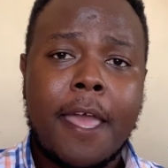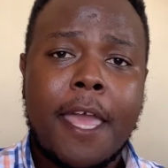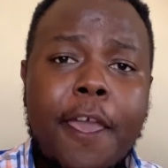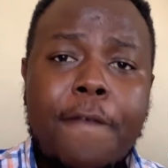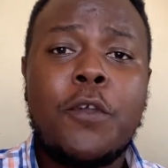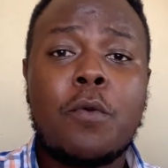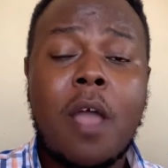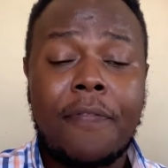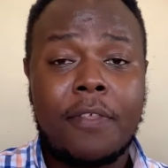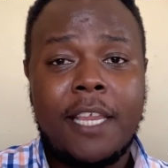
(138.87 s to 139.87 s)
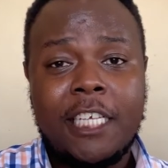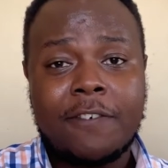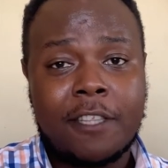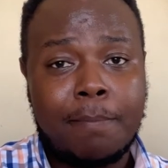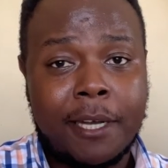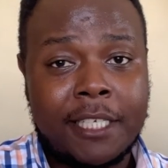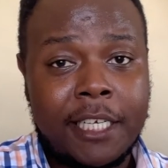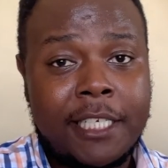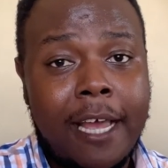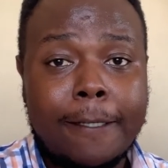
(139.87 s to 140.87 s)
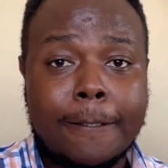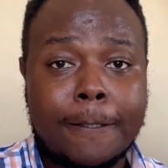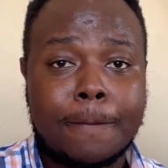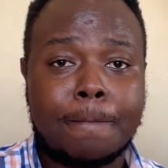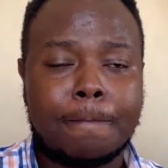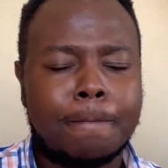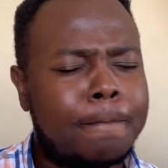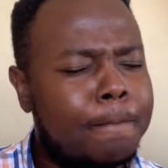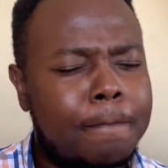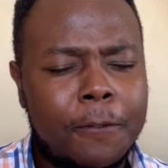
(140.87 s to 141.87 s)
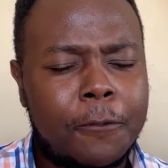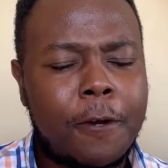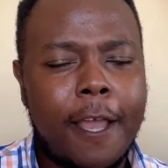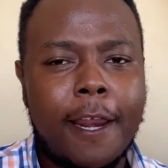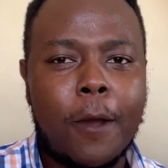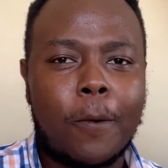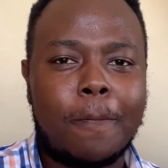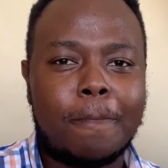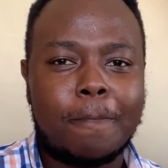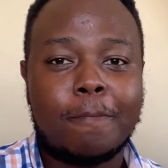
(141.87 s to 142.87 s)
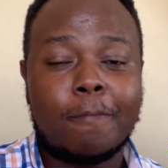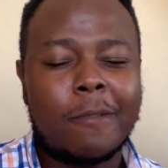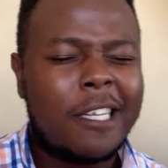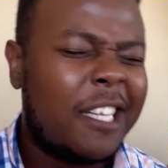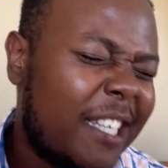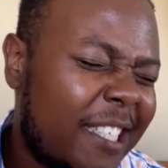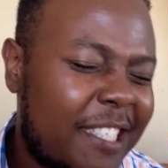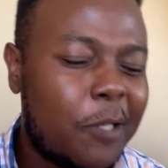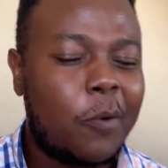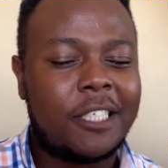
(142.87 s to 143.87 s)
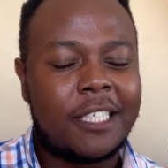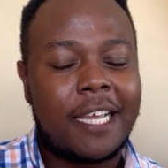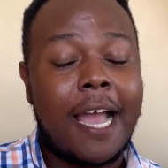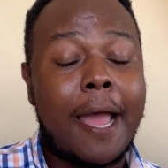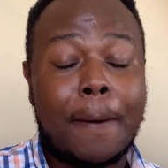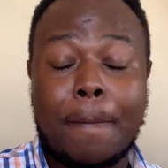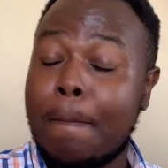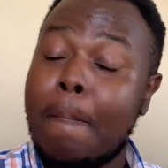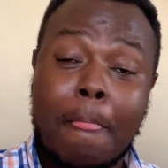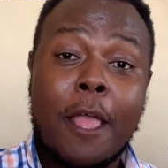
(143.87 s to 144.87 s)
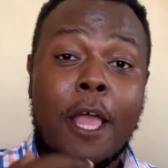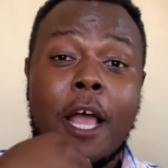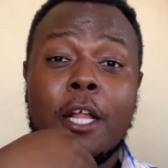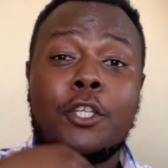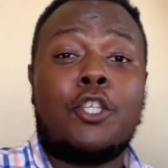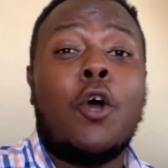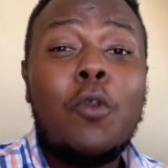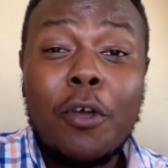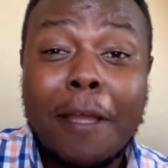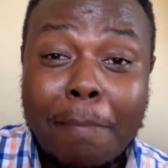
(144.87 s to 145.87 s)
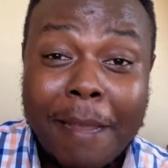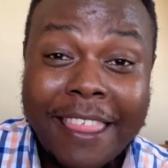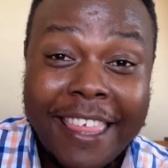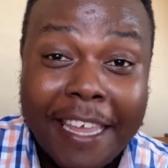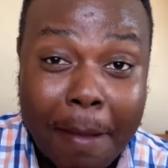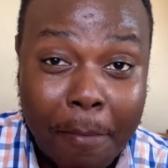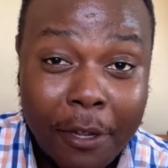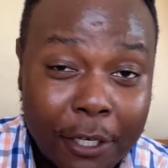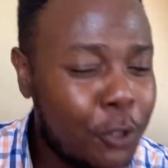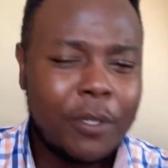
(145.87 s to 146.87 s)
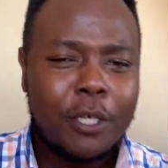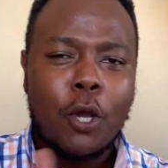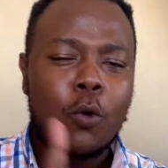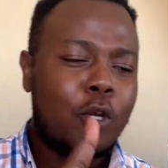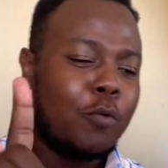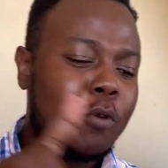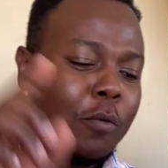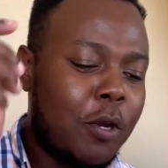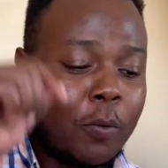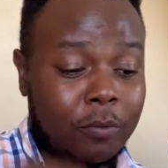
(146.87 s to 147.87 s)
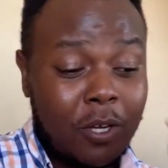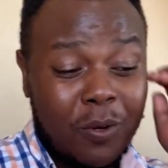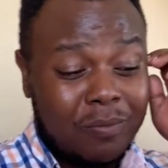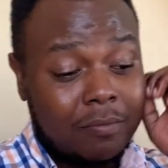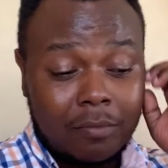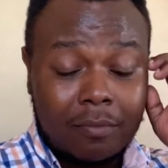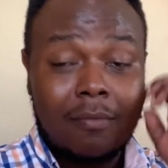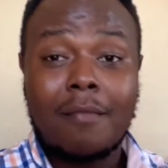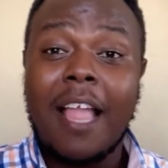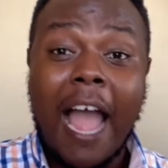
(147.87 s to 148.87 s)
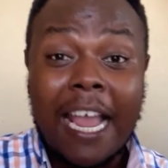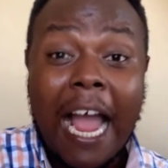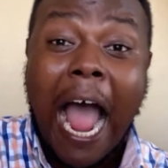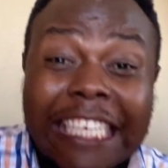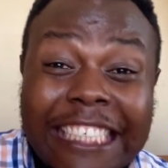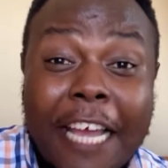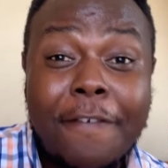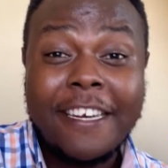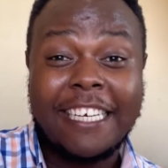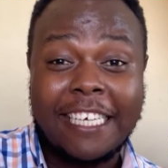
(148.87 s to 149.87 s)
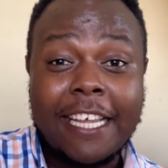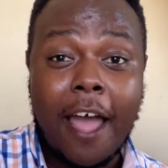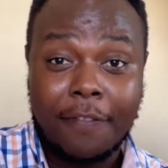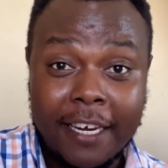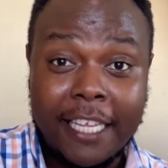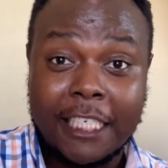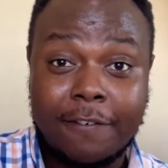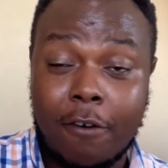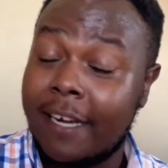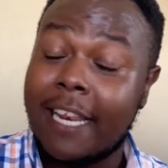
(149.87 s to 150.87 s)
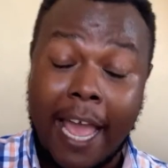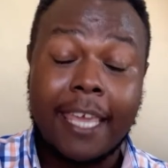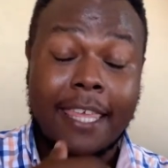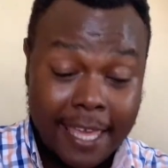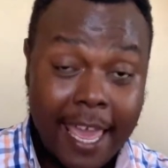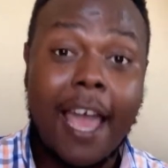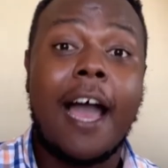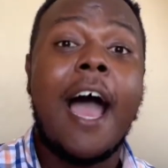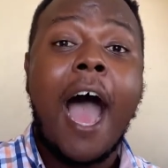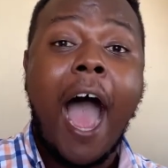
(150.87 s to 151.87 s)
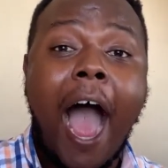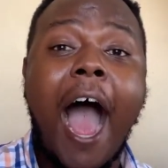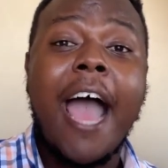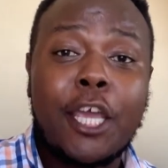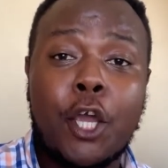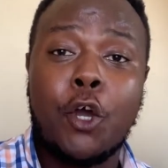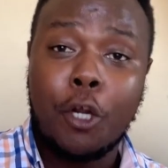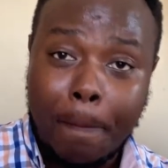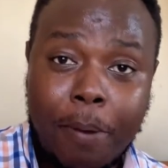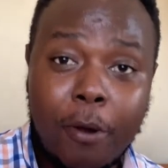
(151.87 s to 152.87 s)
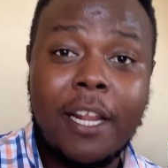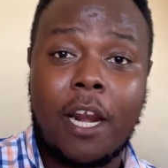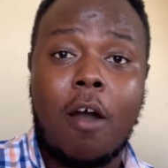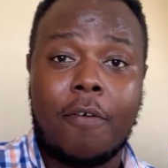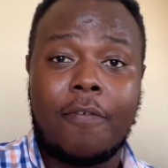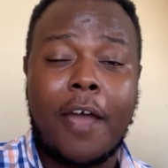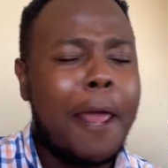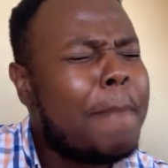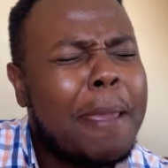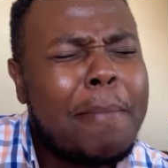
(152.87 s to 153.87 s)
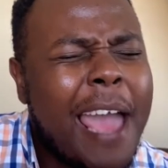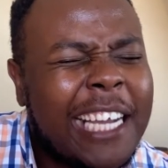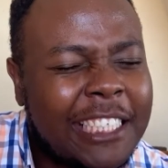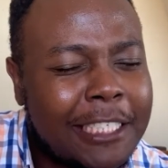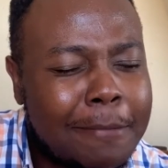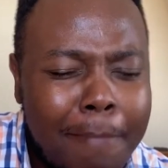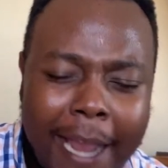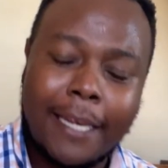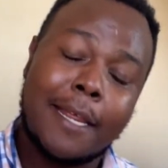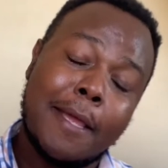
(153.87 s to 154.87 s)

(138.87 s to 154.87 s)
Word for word: if you got the knees for the Bussit Challenge, try it out. Let's see what you got. Don't look at me thinking I'm gonna do it. No, no, no, no, no. I definitely got the knees for it. Like, yeah, I could pull it off. And maybe I just might.